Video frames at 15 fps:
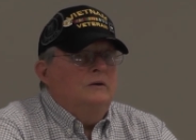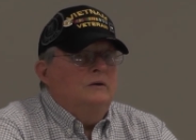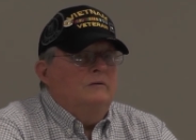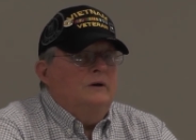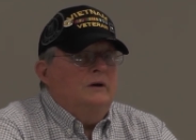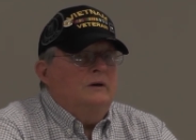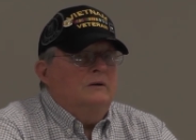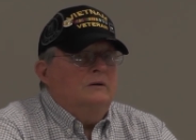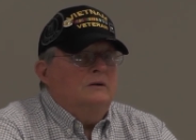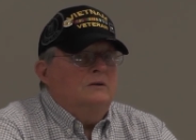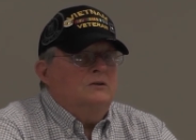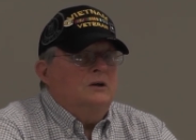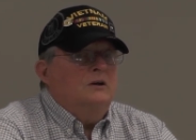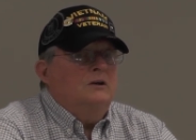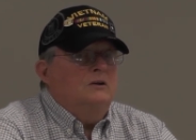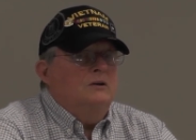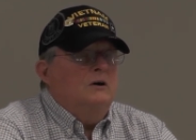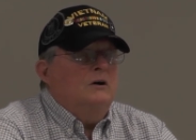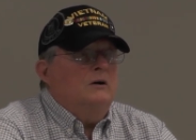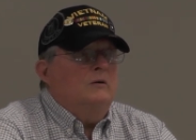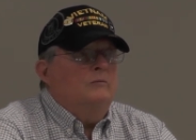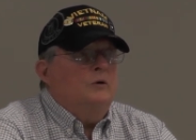my son and
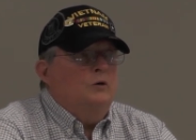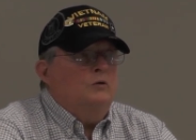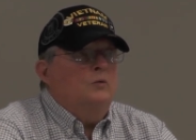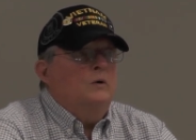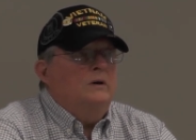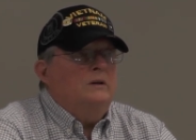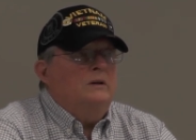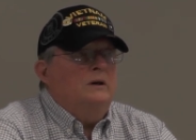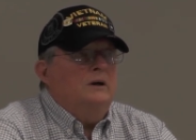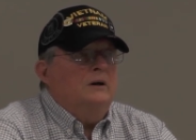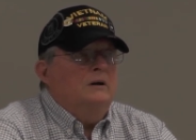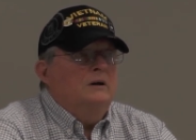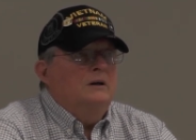daughter both went there.